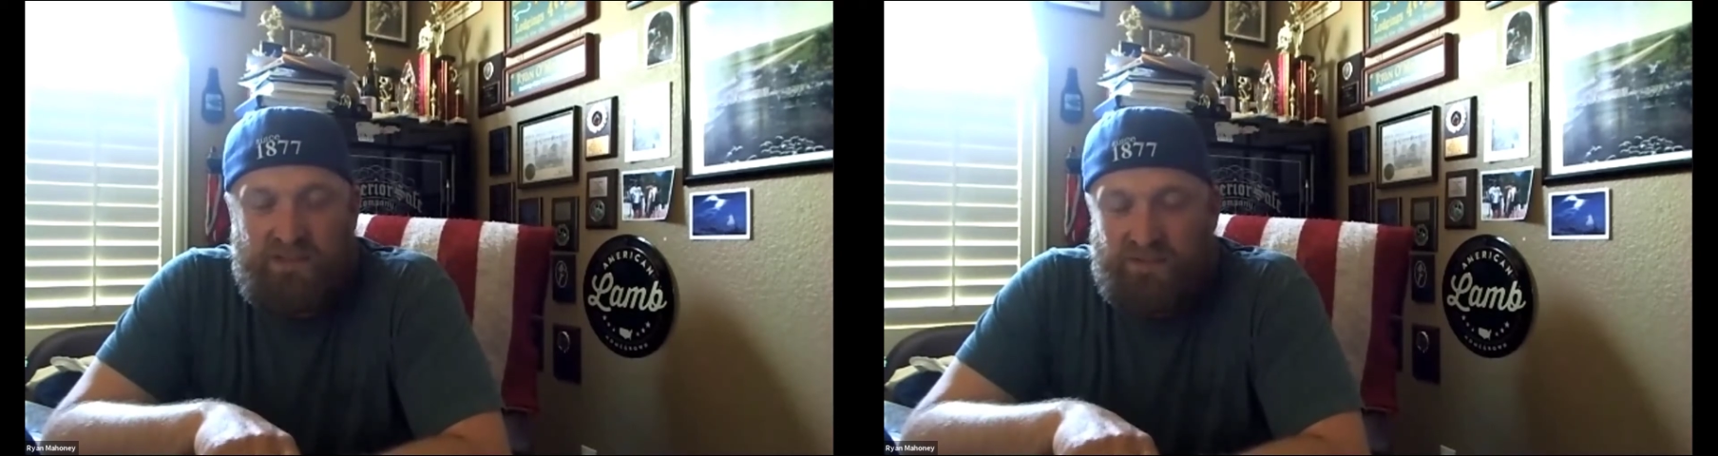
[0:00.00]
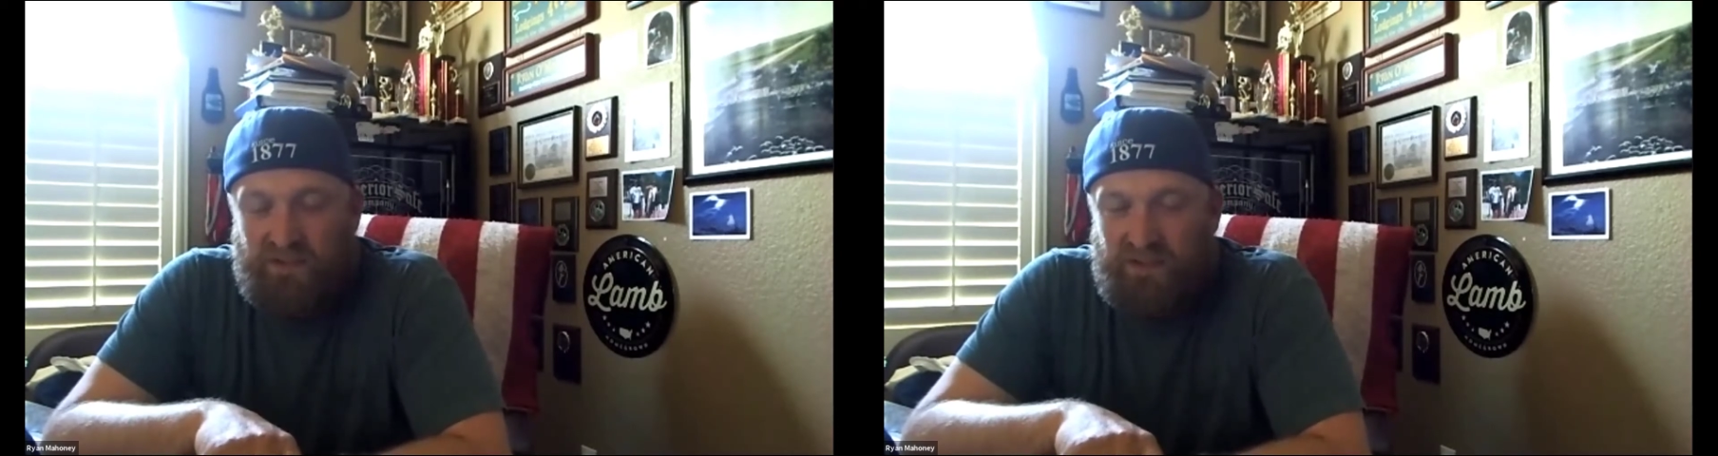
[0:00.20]

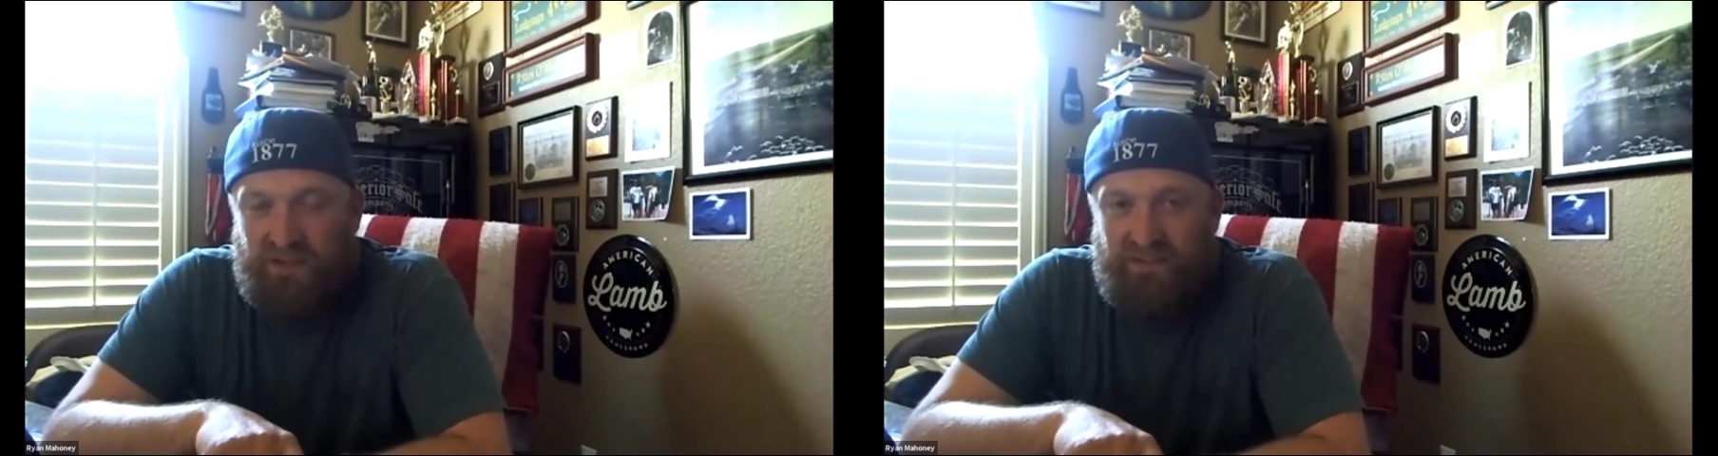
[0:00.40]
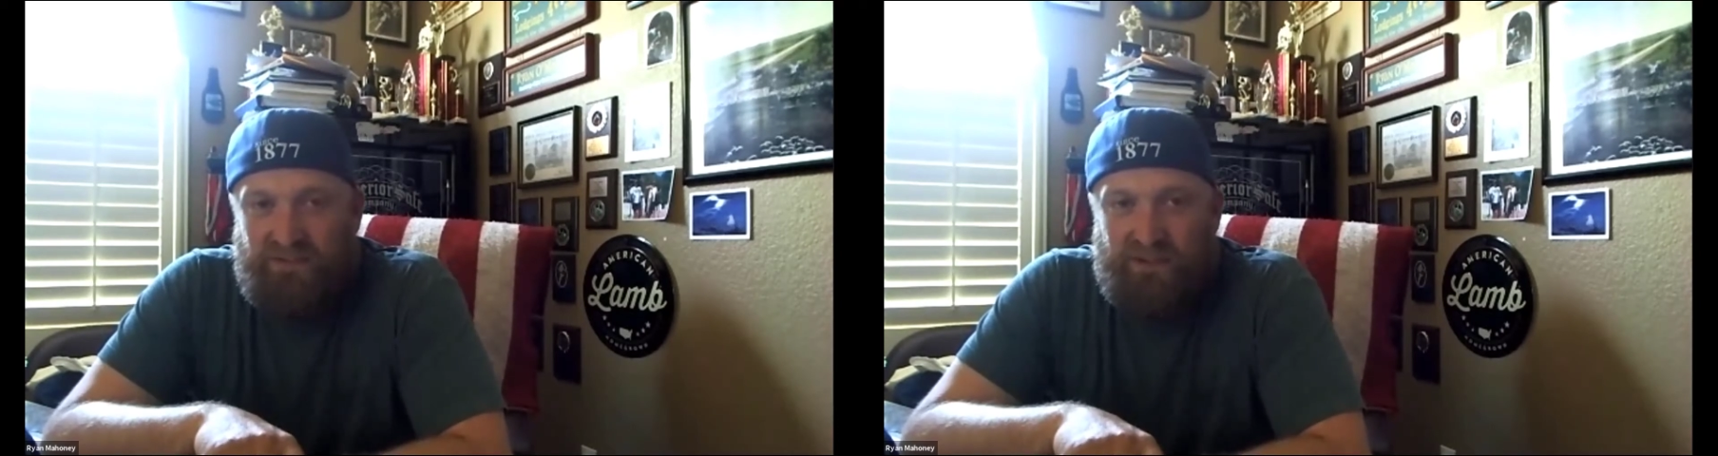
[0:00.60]

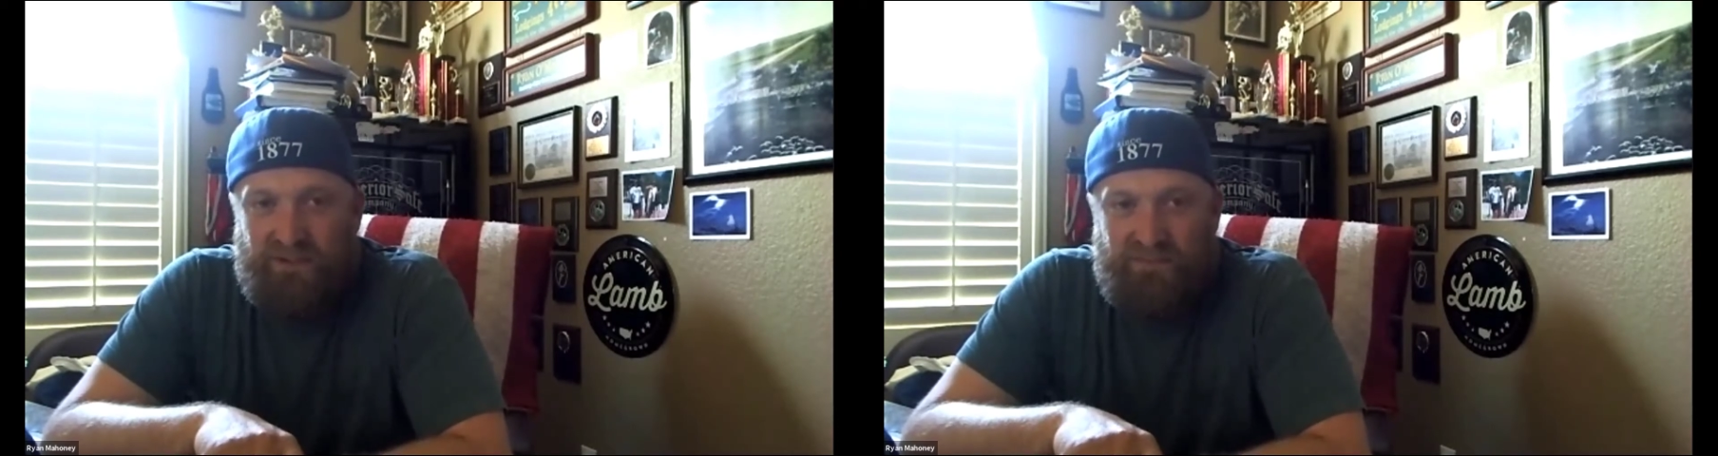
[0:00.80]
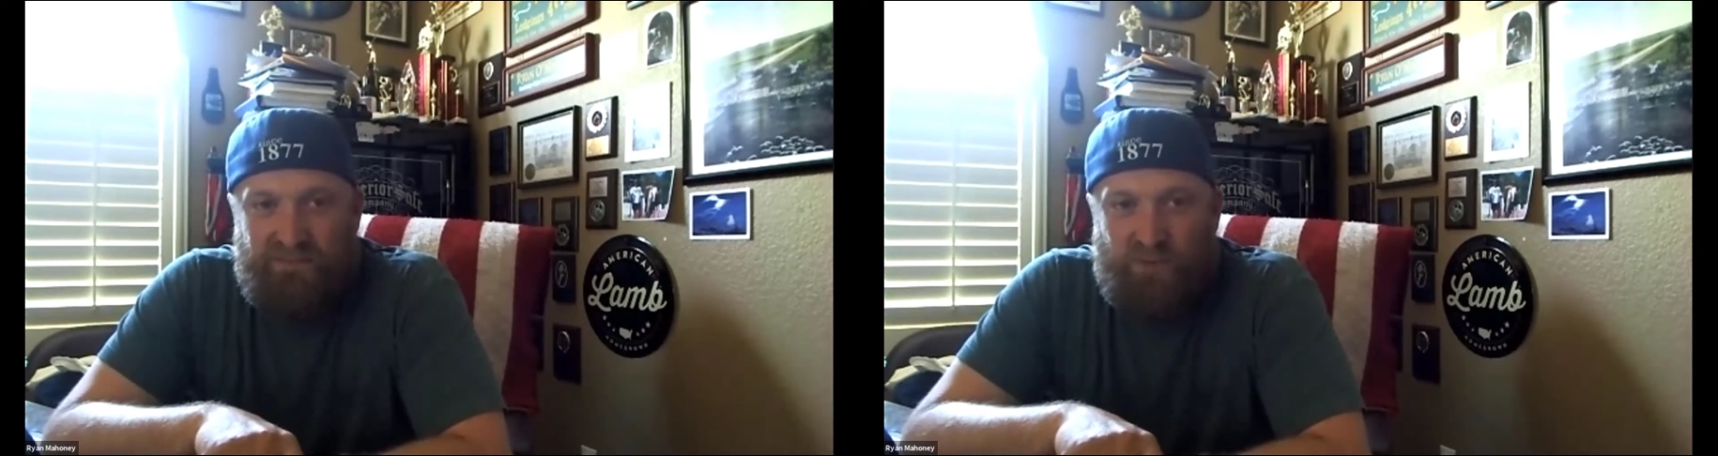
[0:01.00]
for
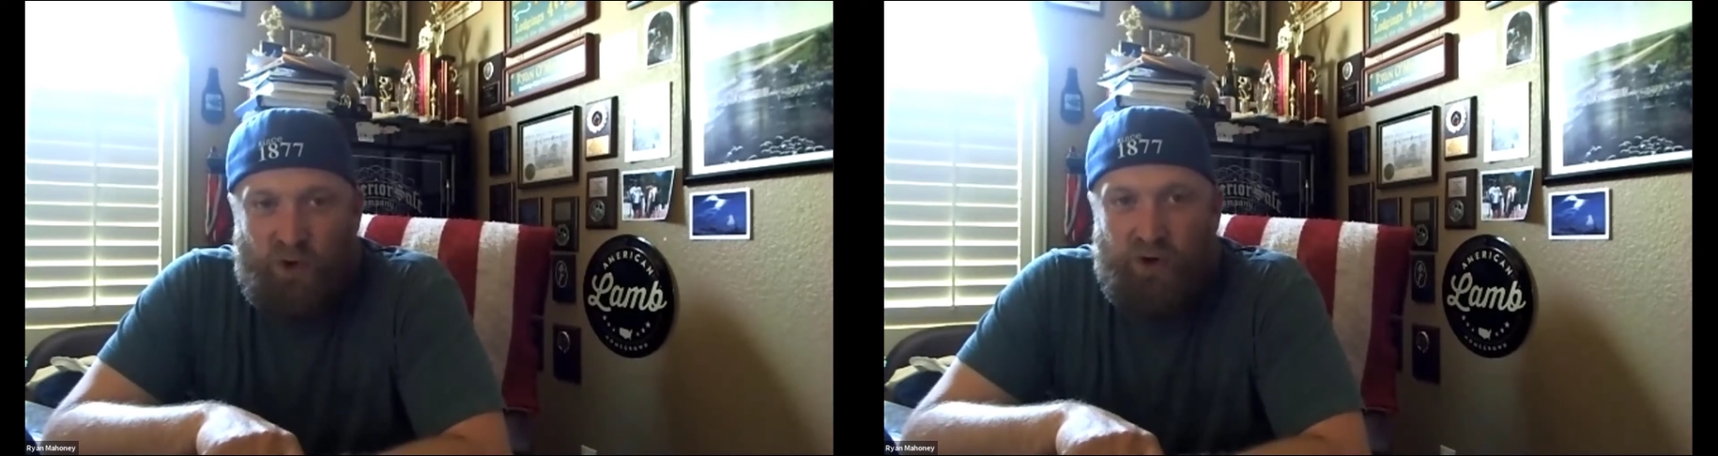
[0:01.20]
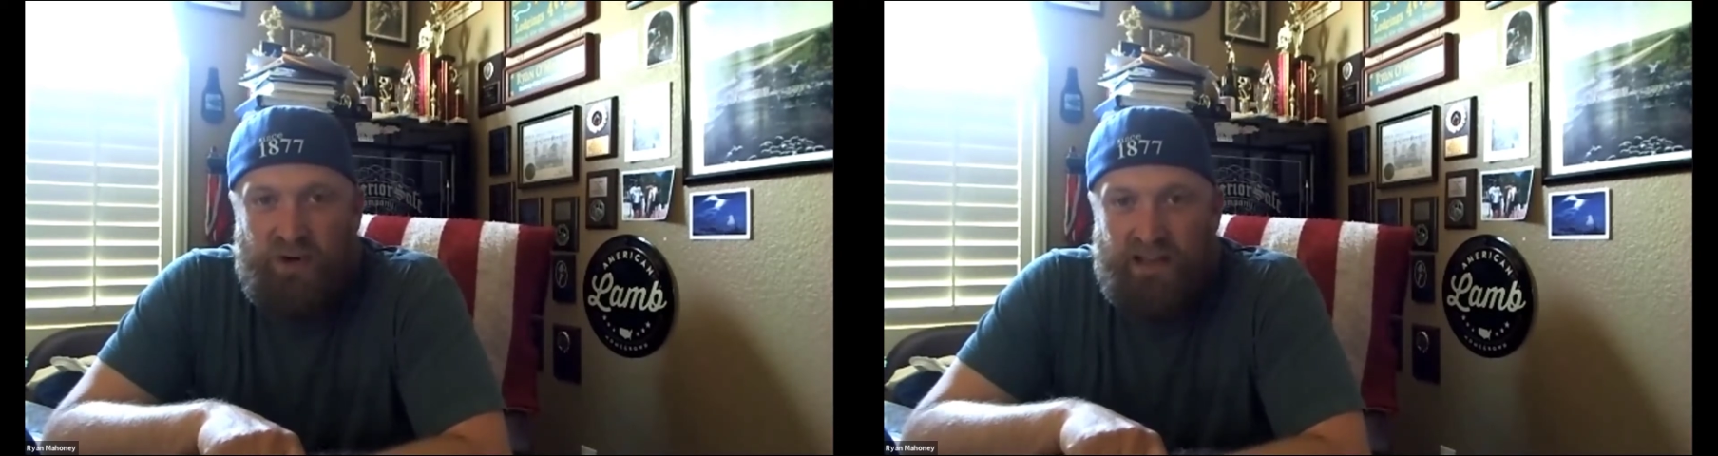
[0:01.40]

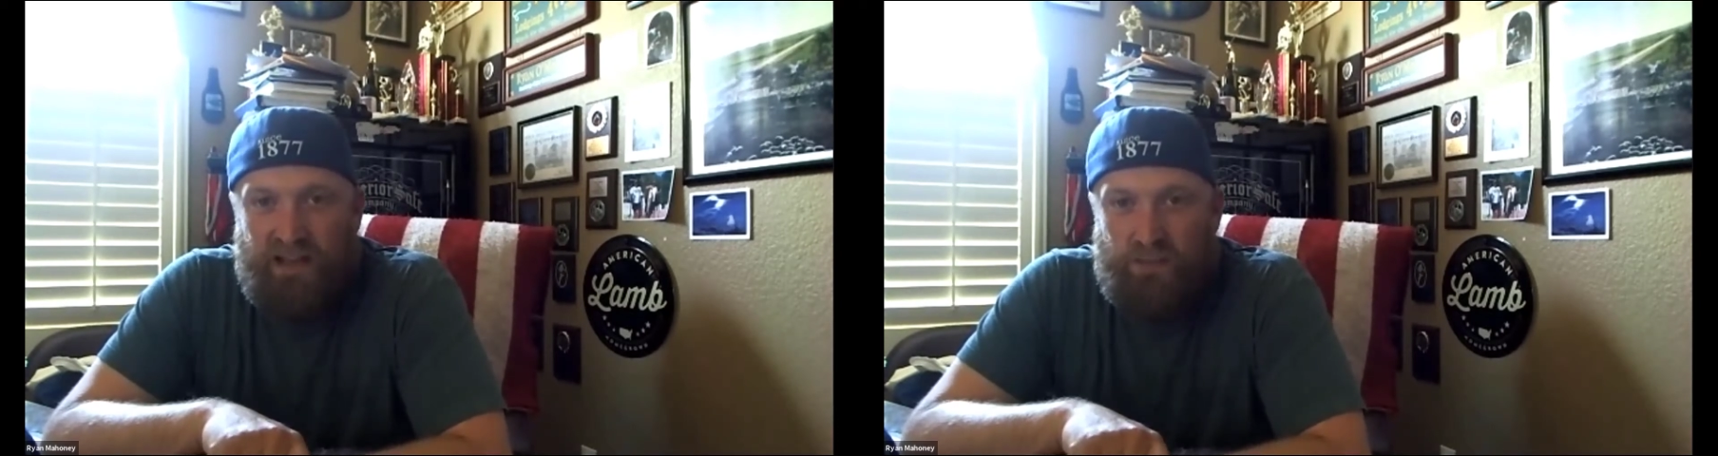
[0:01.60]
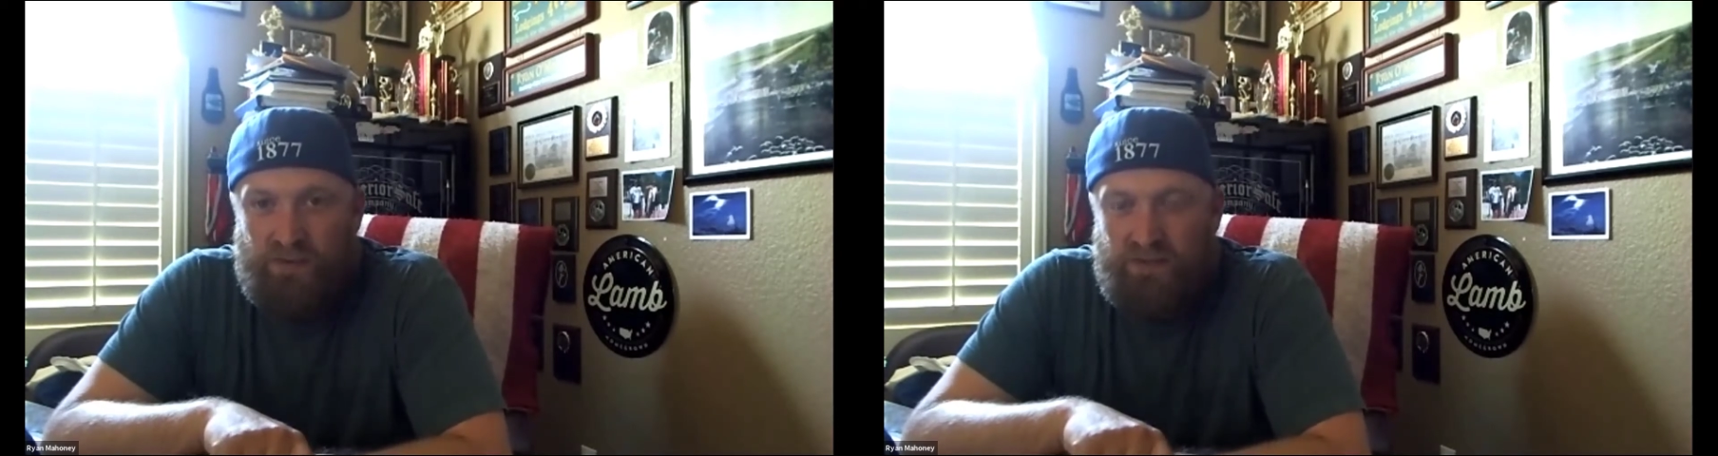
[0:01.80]
hurting
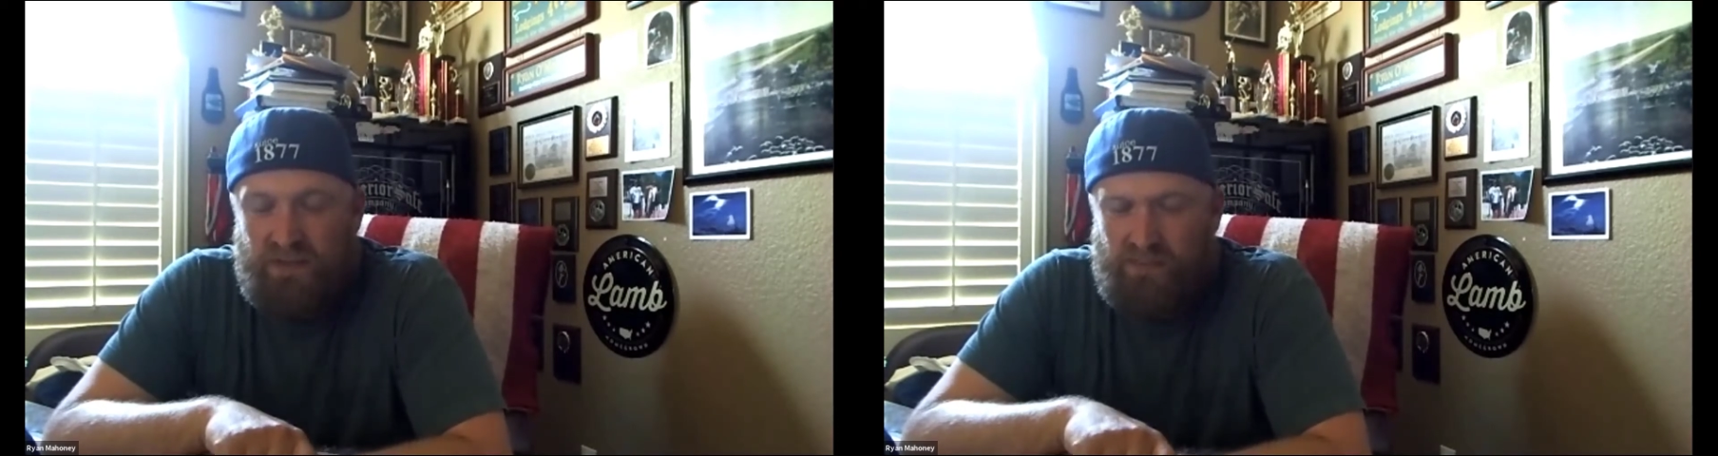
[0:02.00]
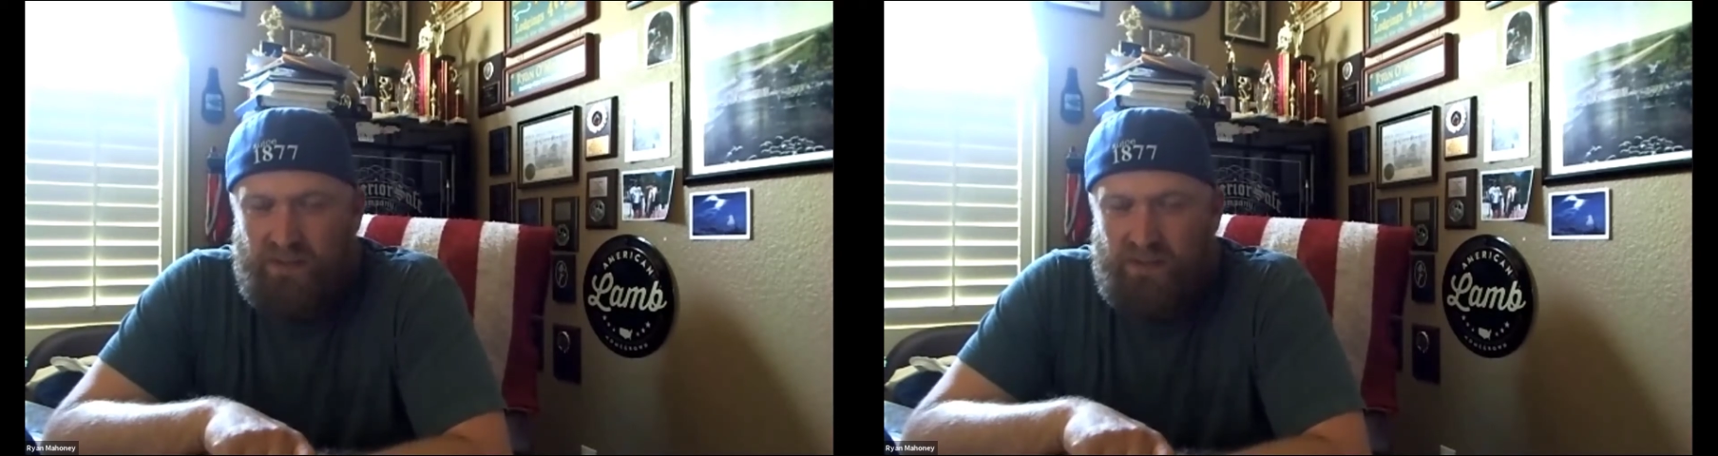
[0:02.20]
animals.